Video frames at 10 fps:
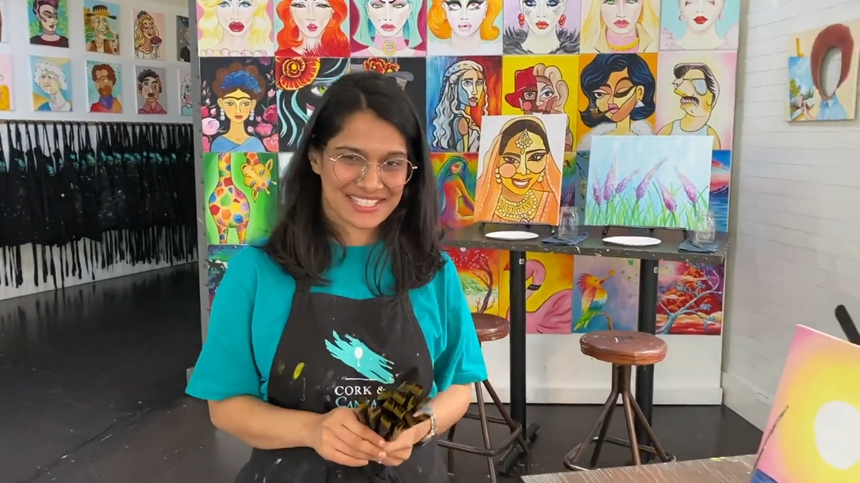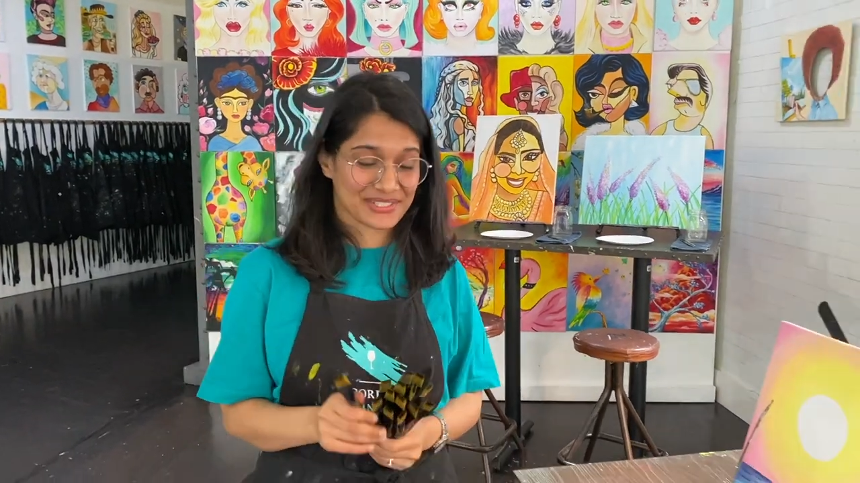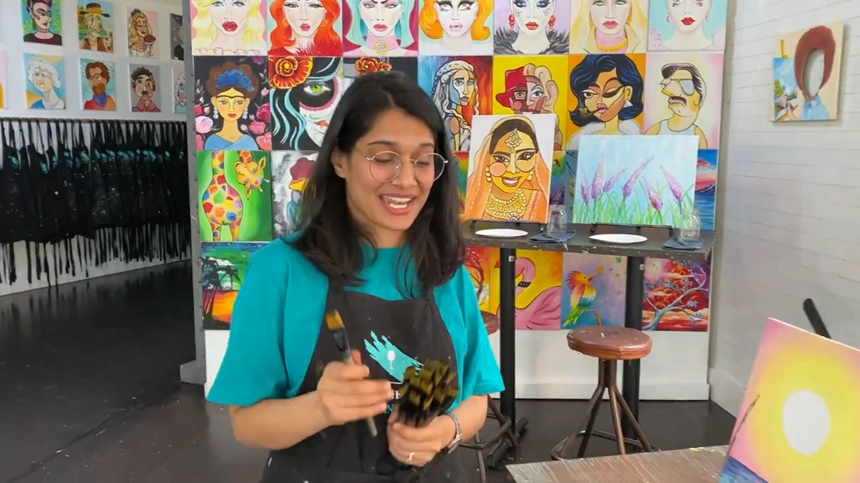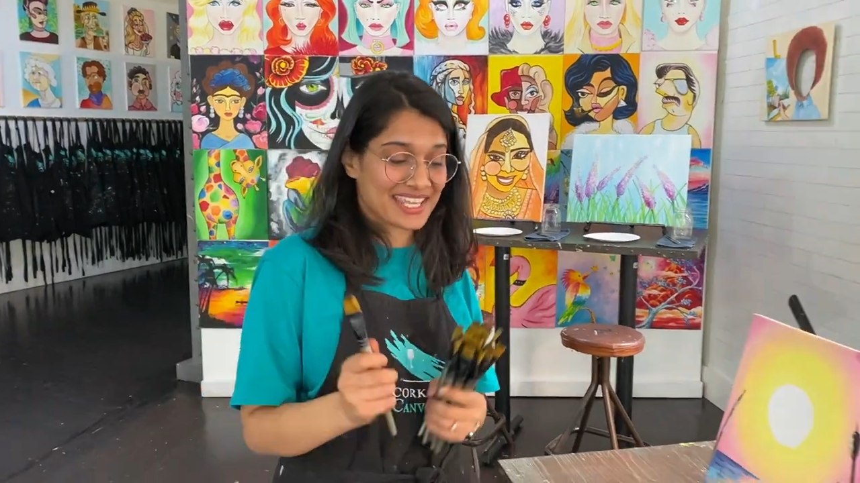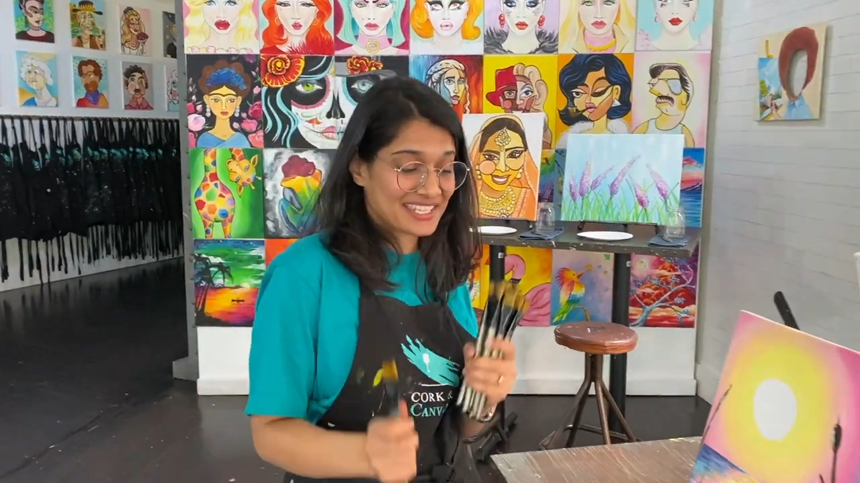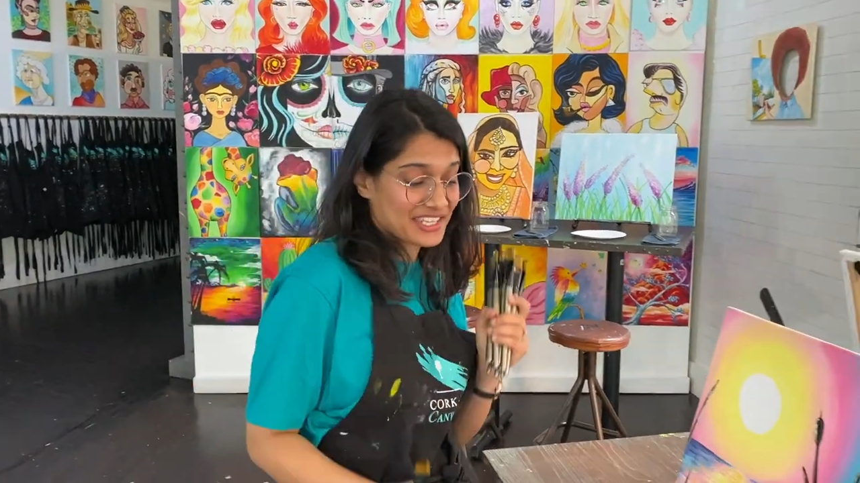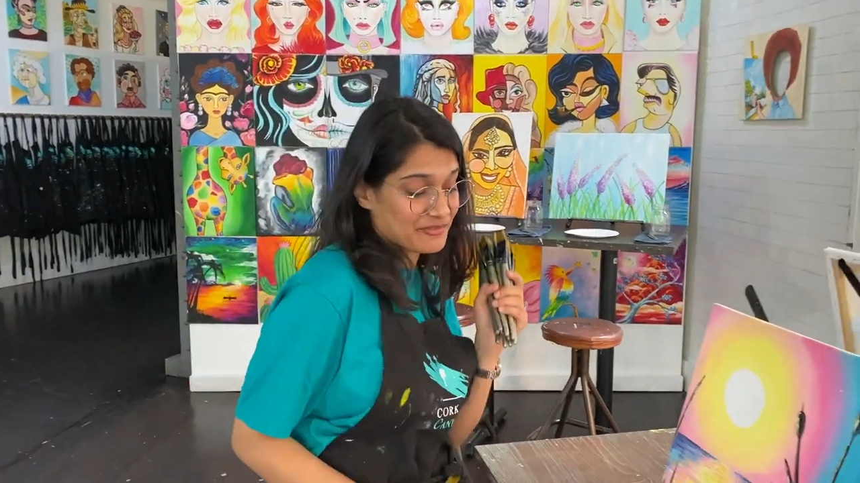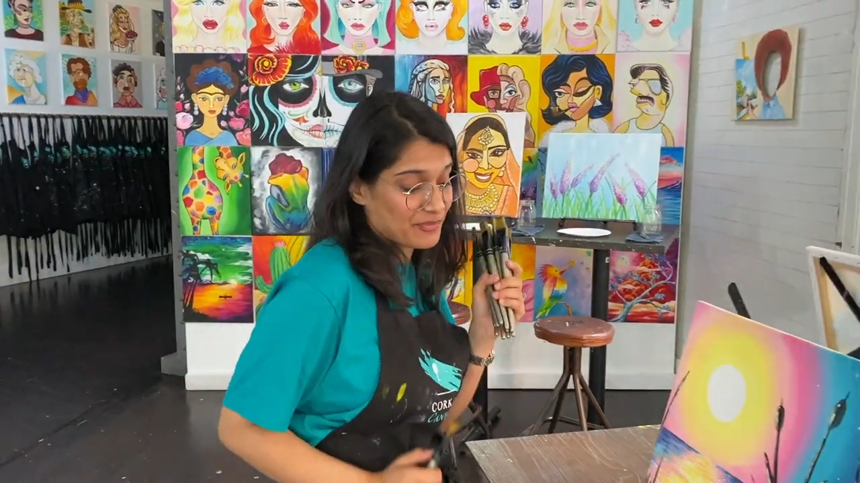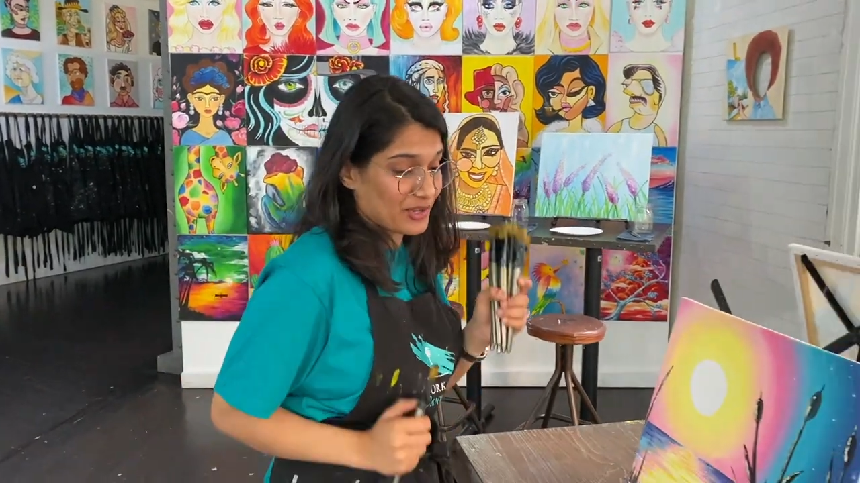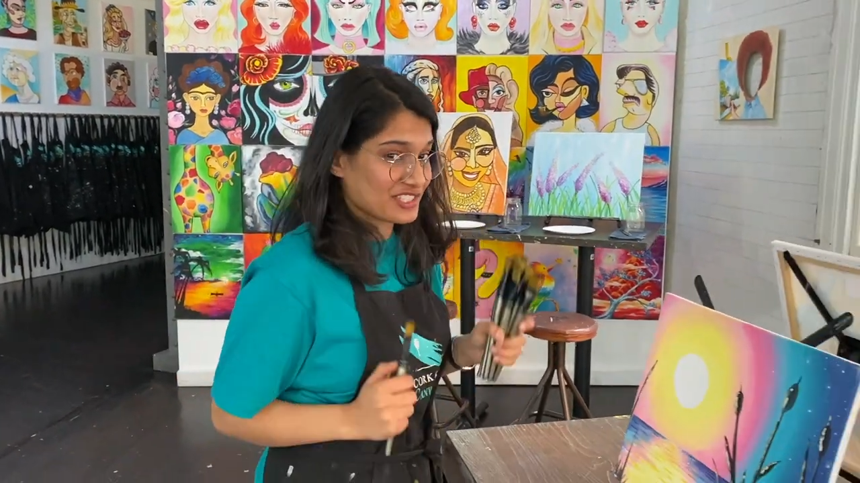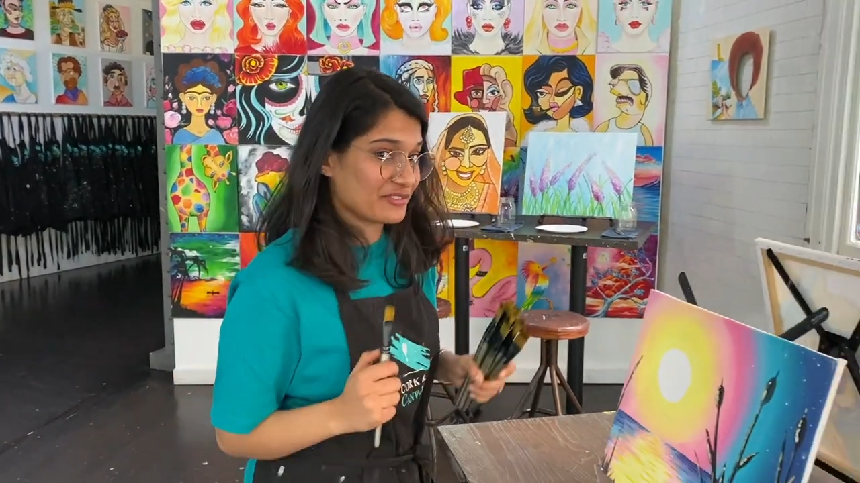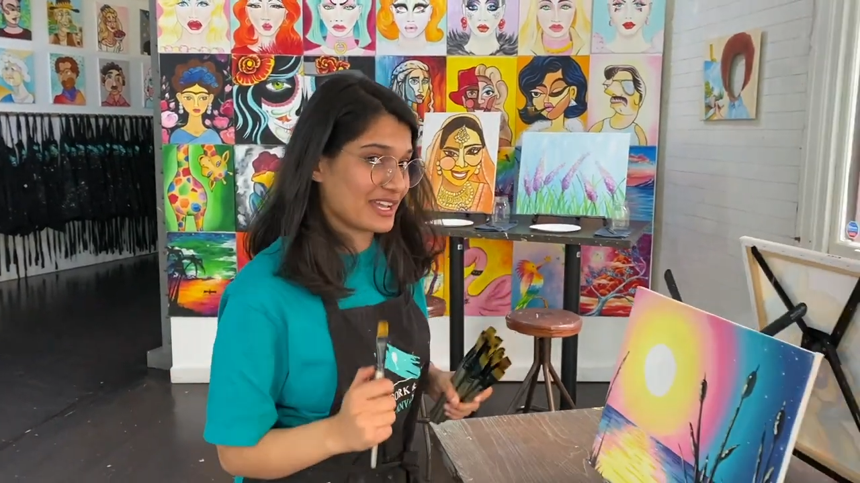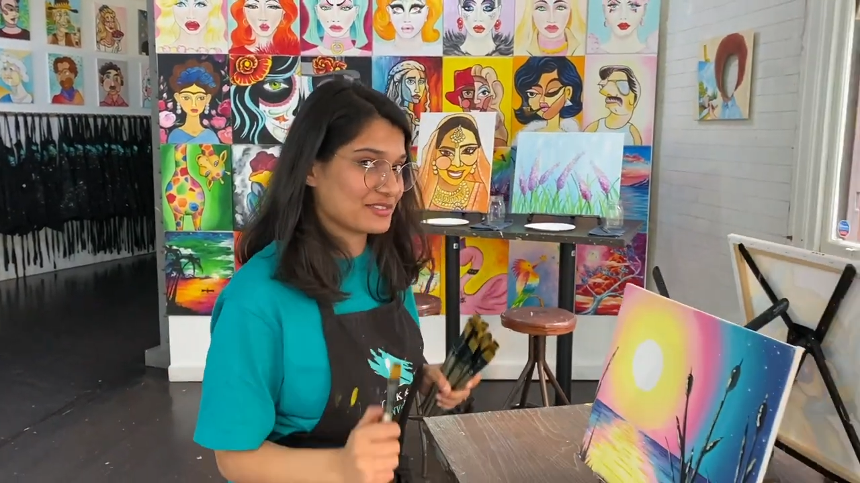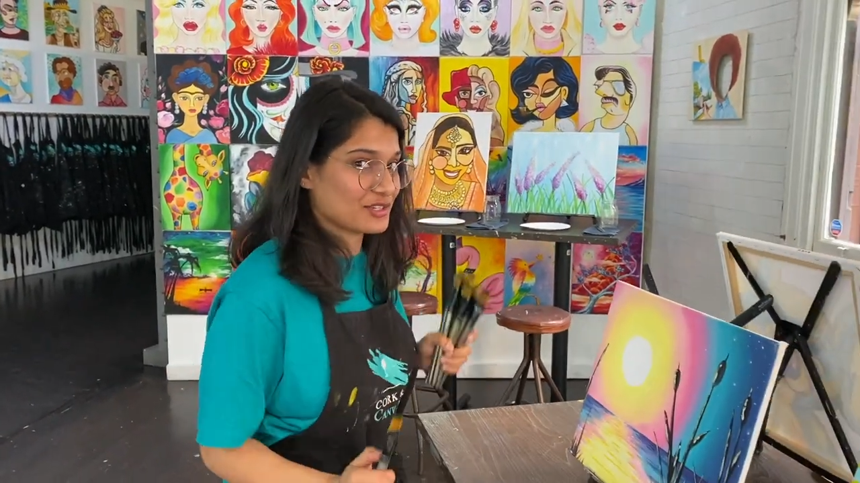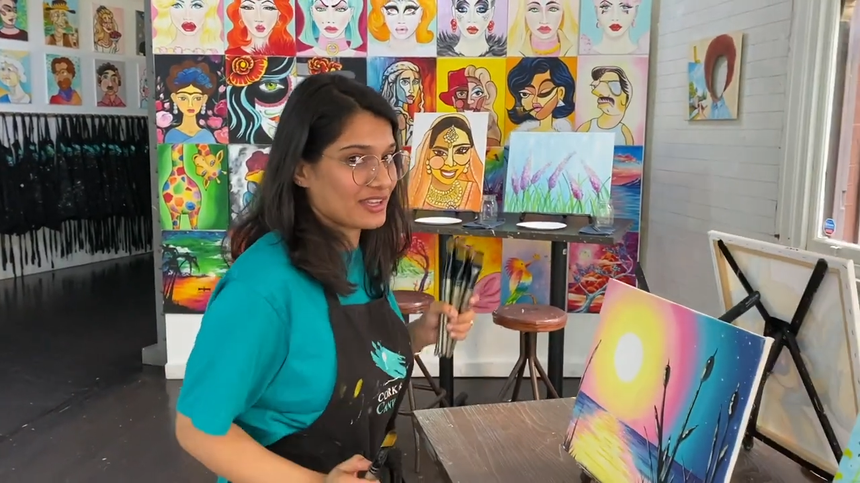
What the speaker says: so that I can give positive vibes to